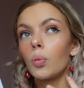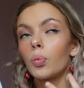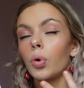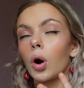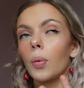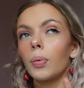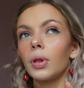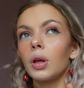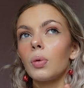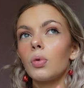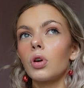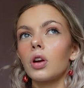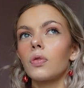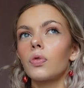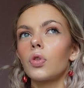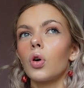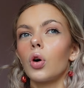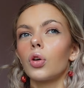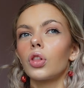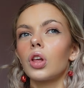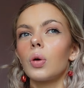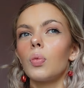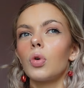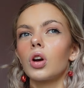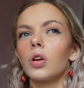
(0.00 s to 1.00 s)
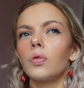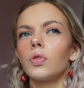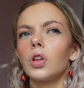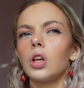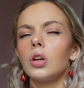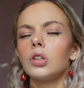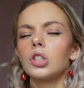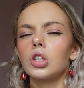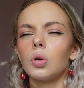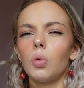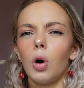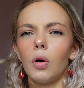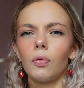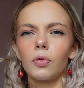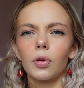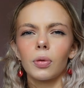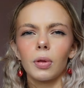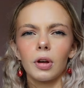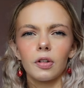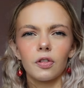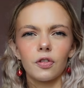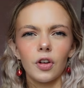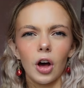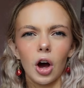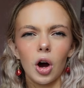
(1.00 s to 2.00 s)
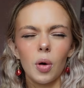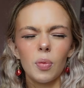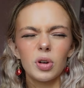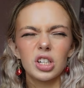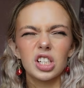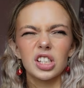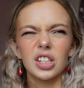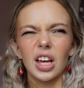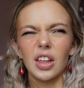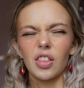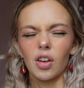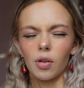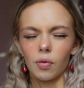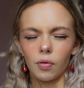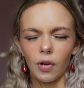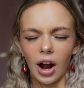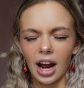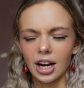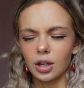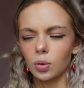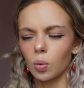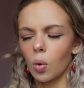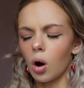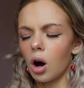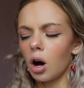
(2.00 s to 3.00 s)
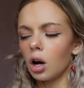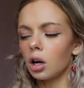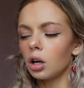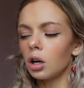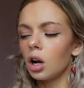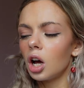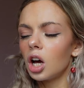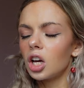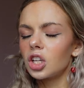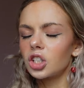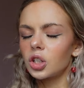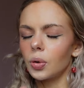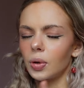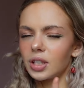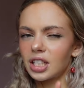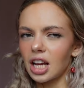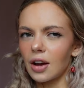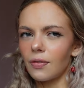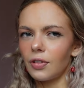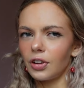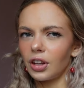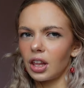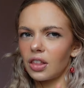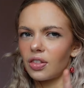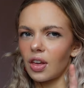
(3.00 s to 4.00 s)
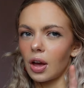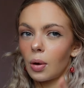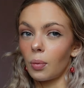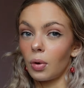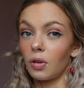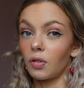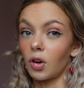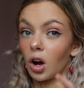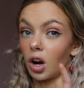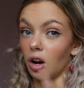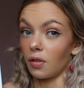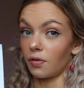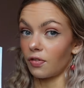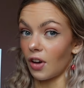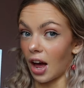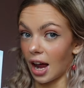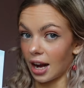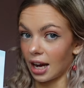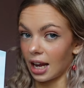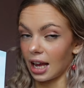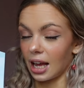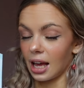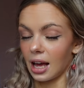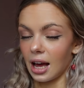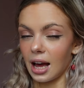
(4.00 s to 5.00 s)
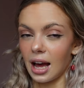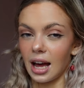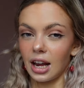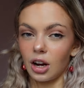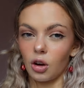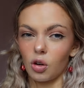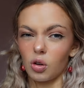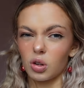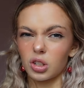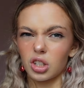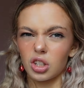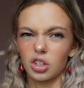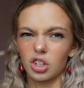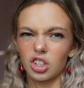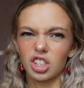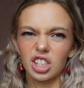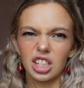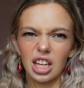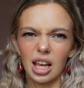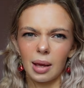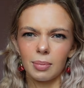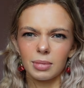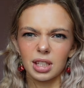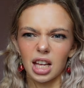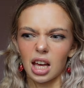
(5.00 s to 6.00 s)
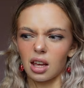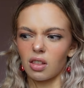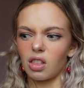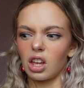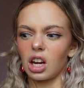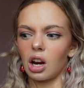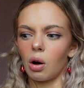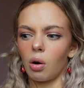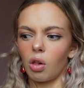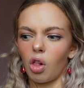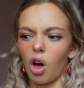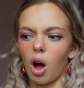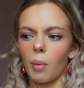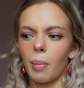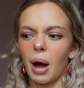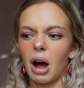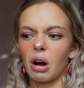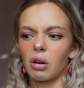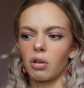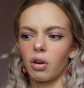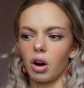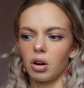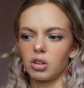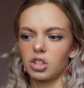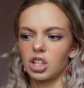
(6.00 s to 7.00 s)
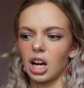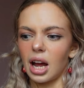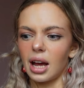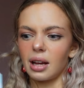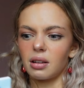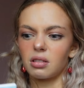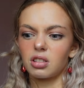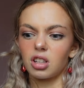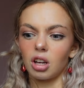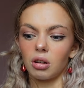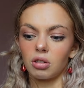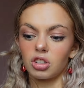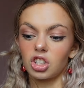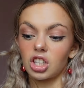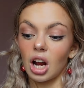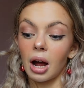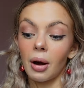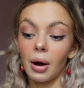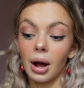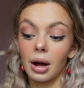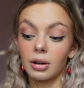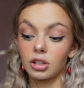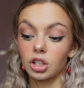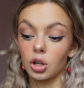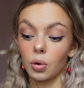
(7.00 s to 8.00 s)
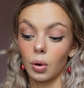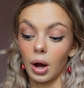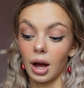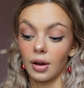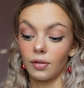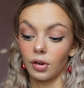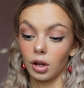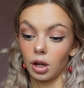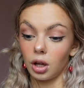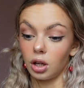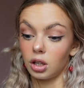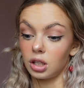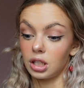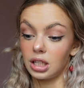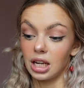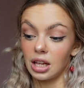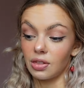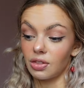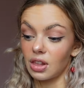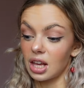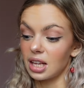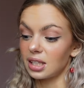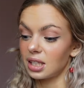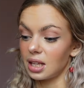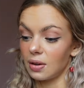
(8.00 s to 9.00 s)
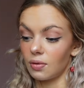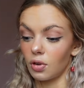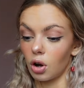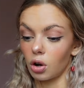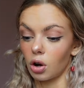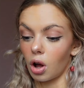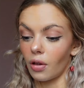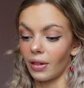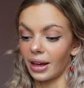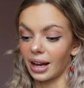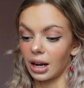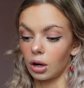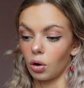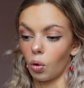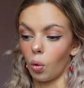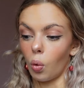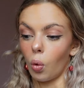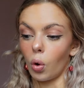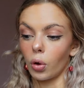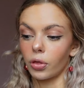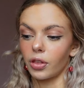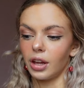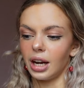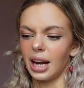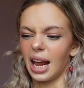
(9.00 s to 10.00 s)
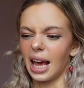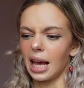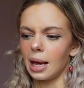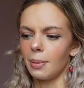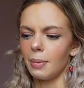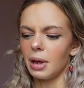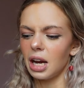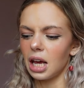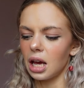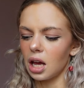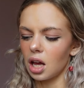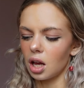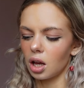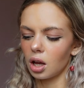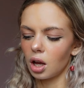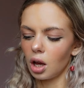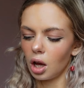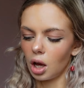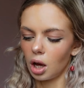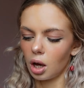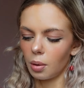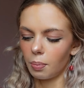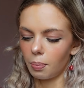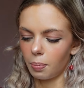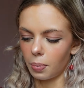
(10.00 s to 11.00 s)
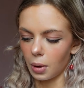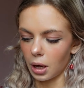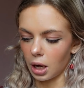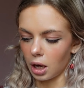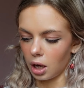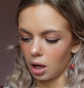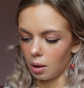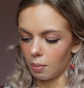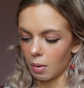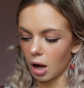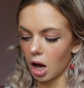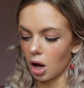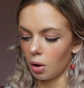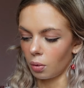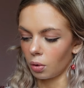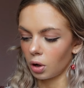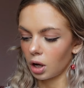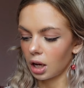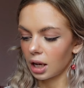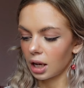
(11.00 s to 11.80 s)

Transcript: probably would have thought they would have used the one from the film, which is like the red one. So I definitely think we've got a fan here, and it also just seems like they know a lot about crochet. So shout out to whoever did this. They've not got like an author name in it. Um, oh,